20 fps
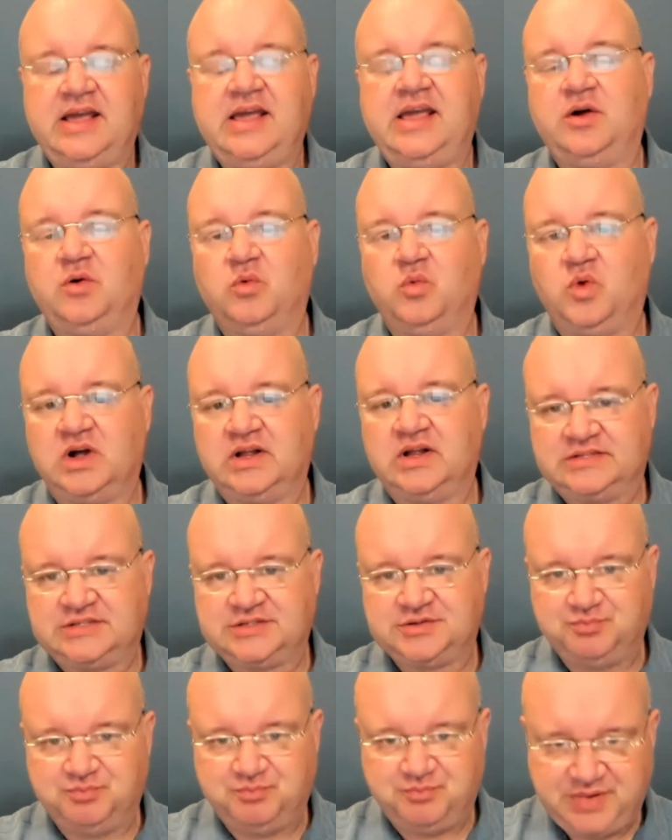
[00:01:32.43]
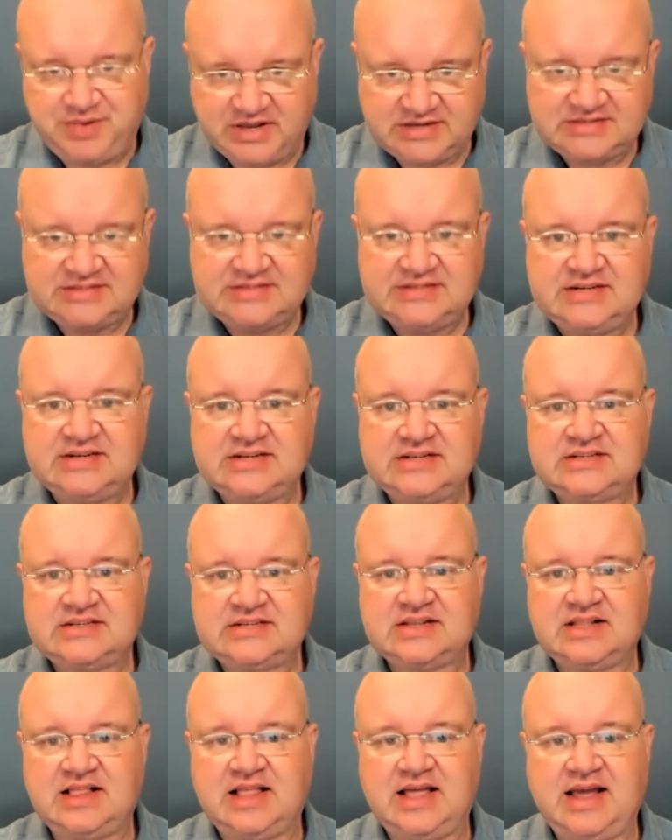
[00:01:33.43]
He wants
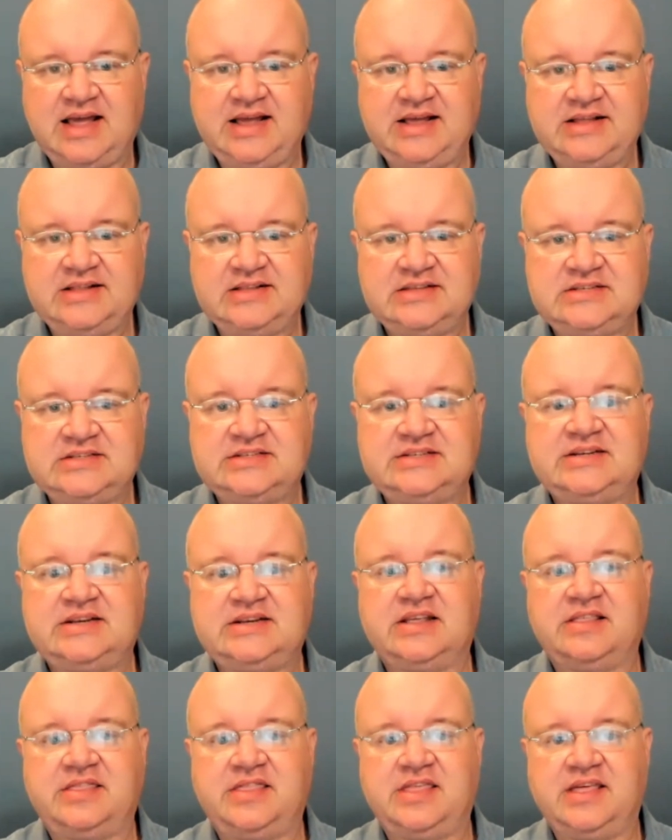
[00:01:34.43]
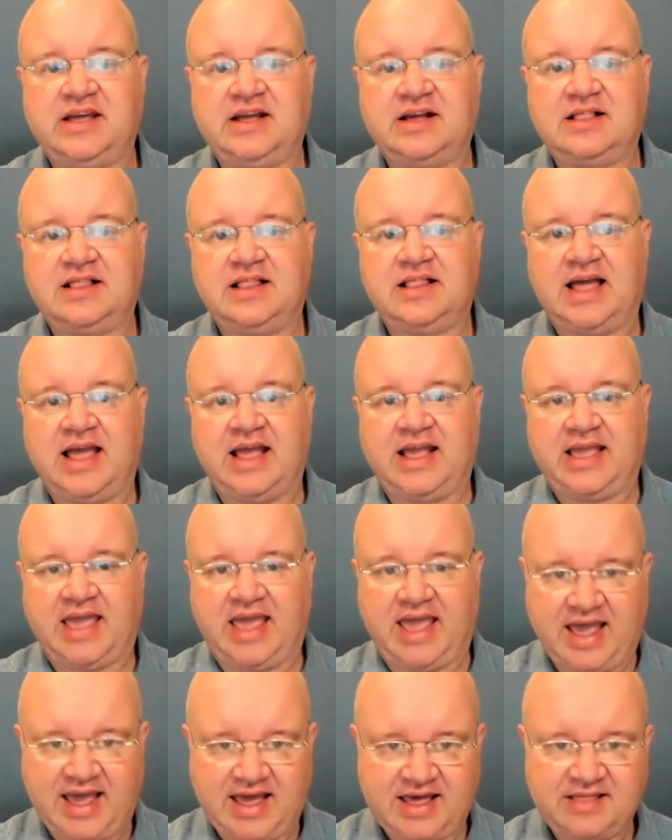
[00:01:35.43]
business clients to think
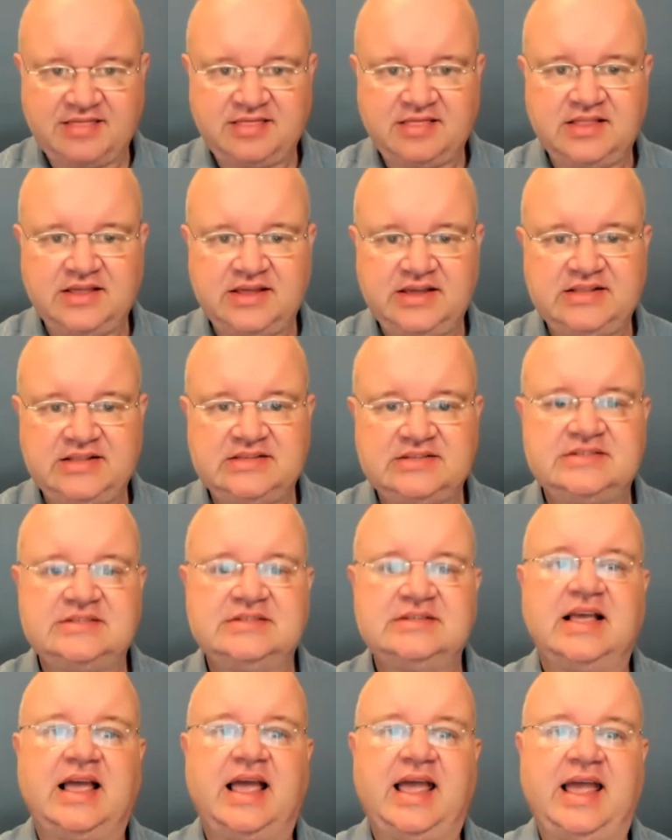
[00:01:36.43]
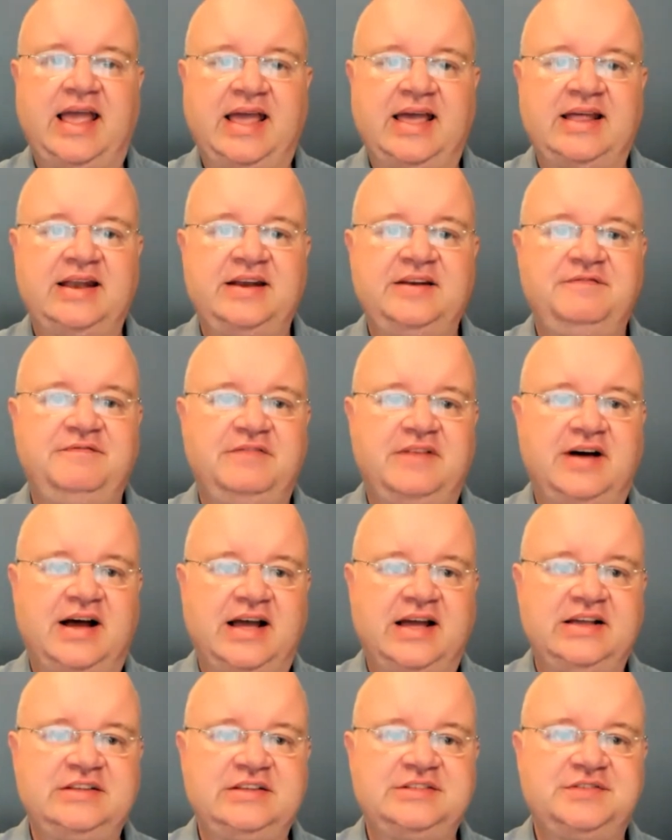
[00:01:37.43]
like athletes and
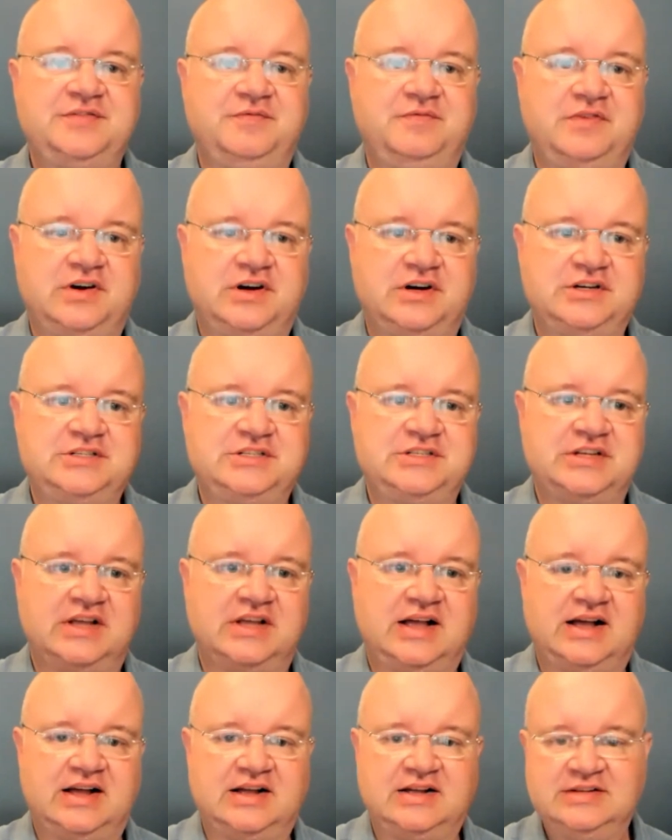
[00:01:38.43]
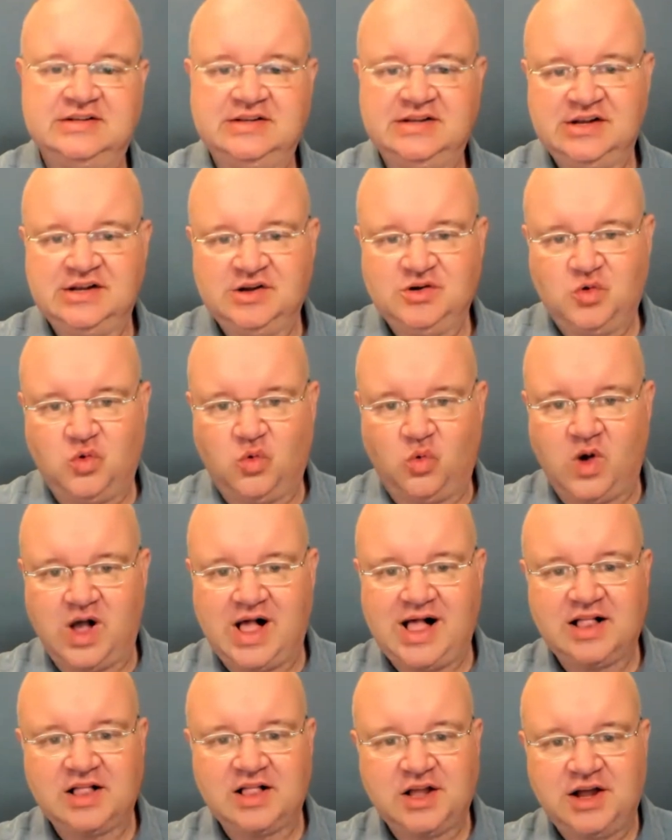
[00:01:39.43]
vice versa.
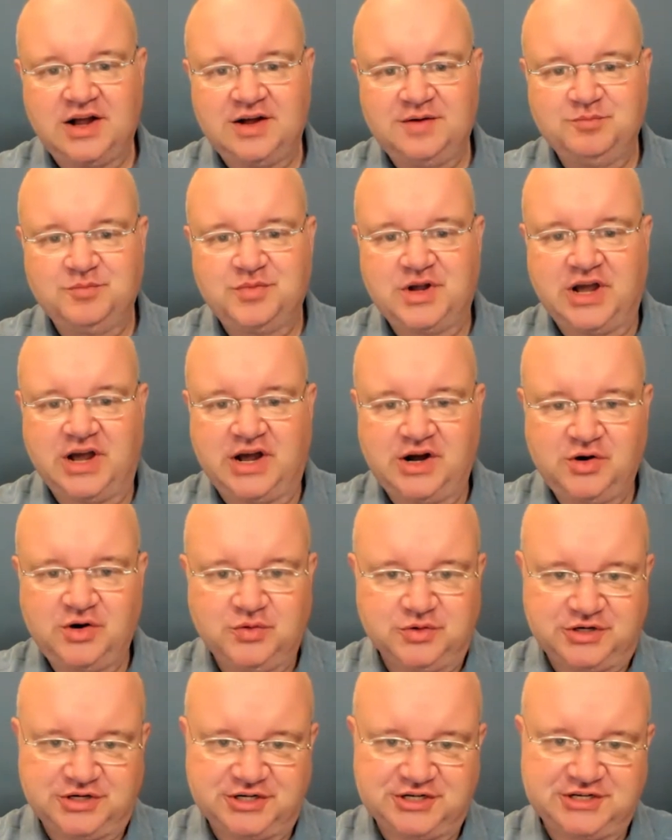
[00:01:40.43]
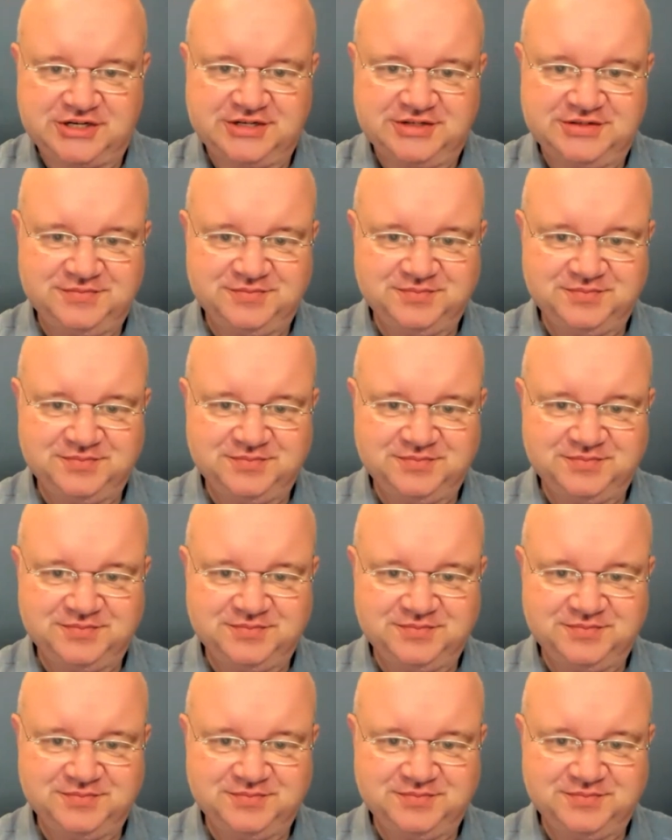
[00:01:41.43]
Welcome, coach.